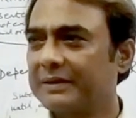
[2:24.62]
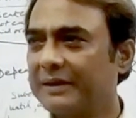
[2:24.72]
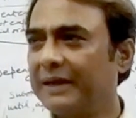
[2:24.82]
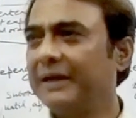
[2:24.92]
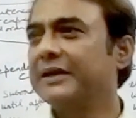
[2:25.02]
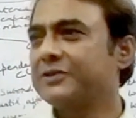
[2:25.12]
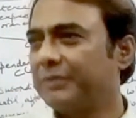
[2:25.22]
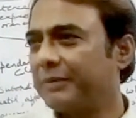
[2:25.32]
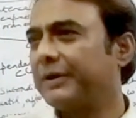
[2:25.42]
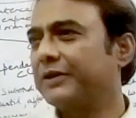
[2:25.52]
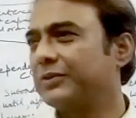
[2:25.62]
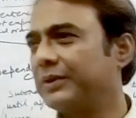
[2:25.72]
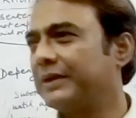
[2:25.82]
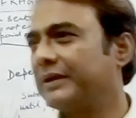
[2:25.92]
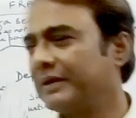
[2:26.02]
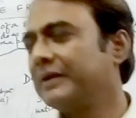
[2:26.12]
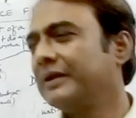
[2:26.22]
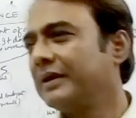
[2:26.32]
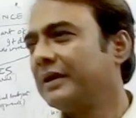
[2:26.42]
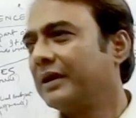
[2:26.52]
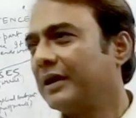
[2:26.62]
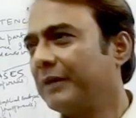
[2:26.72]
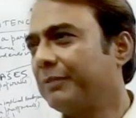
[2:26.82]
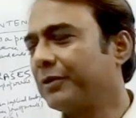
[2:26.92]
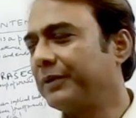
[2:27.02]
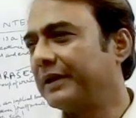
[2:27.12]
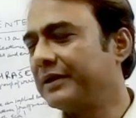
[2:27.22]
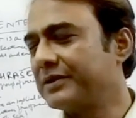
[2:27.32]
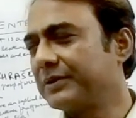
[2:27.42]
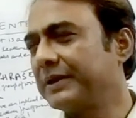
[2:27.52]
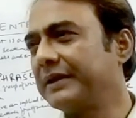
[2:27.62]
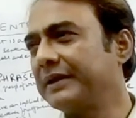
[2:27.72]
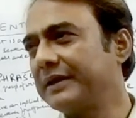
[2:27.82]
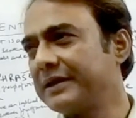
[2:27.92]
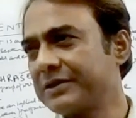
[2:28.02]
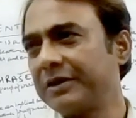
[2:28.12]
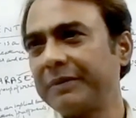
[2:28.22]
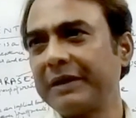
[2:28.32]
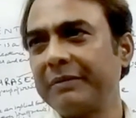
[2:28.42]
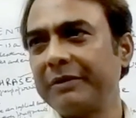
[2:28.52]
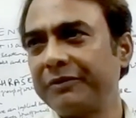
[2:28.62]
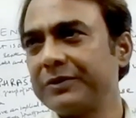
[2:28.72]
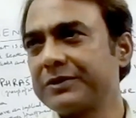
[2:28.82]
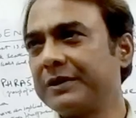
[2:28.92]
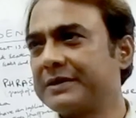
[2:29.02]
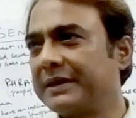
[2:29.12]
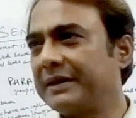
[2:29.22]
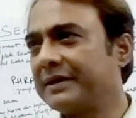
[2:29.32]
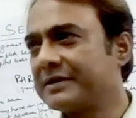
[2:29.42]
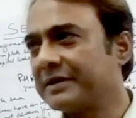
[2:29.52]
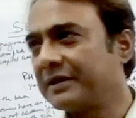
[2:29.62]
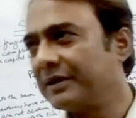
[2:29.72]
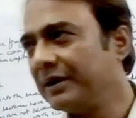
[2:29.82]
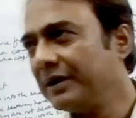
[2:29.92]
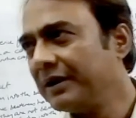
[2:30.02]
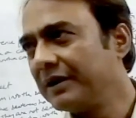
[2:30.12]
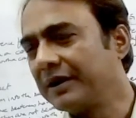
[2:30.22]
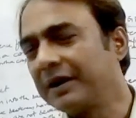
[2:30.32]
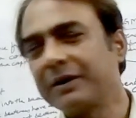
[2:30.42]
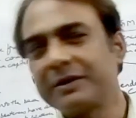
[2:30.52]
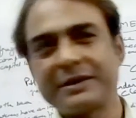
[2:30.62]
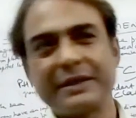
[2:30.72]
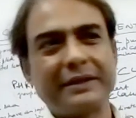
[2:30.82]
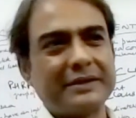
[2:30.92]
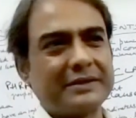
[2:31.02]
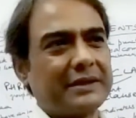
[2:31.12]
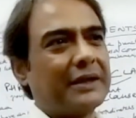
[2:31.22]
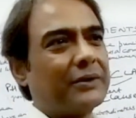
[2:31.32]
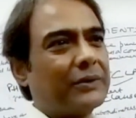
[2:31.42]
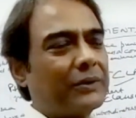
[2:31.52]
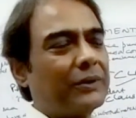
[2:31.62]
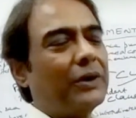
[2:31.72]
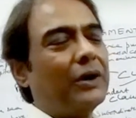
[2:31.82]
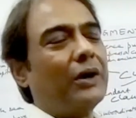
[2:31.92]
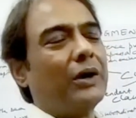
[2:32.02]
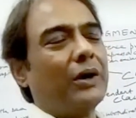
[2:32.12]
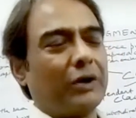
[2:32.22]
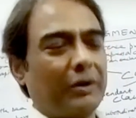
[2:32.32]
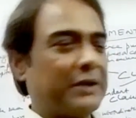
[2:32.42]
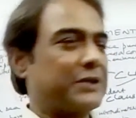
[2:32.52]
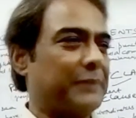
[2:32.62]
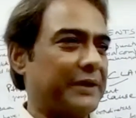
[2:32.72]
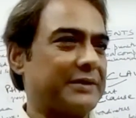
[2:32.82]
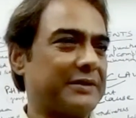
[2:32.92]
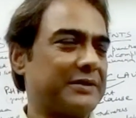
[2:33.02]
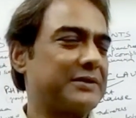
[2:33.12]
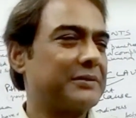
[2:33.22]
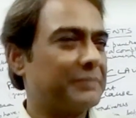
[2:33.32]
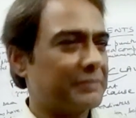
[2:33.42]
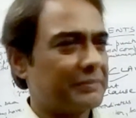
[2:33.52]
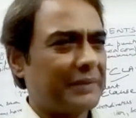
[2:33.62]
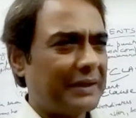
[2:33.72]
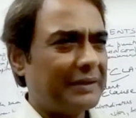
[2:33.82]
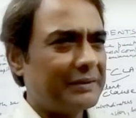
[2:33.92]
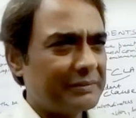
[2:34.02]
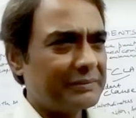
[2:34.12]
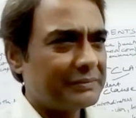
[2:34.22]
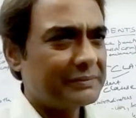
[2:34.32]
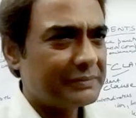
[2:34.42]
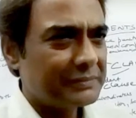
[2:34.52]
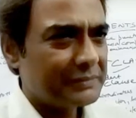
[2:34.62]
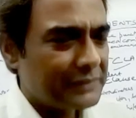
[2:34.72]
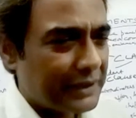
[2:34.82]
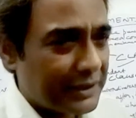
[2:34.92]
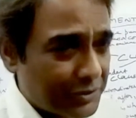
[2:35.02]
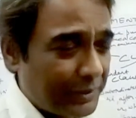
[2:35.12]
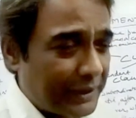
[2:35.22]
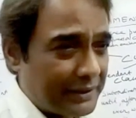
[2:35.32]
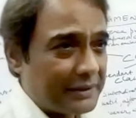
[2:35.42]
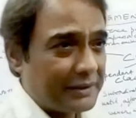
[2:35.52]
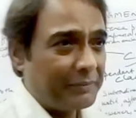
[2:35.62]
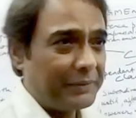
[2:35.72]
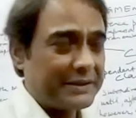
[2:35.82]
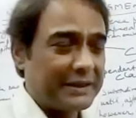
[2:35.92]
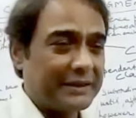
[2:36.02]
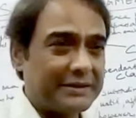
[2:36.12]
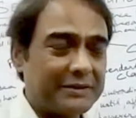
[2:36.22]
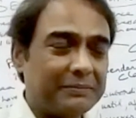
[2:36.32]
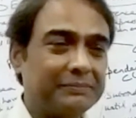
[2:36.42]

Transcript: And it has to be punctuated appropriately so that it does not become a fused on sentence, a run on sentence. There are no comma splices, and it has to make complete sense.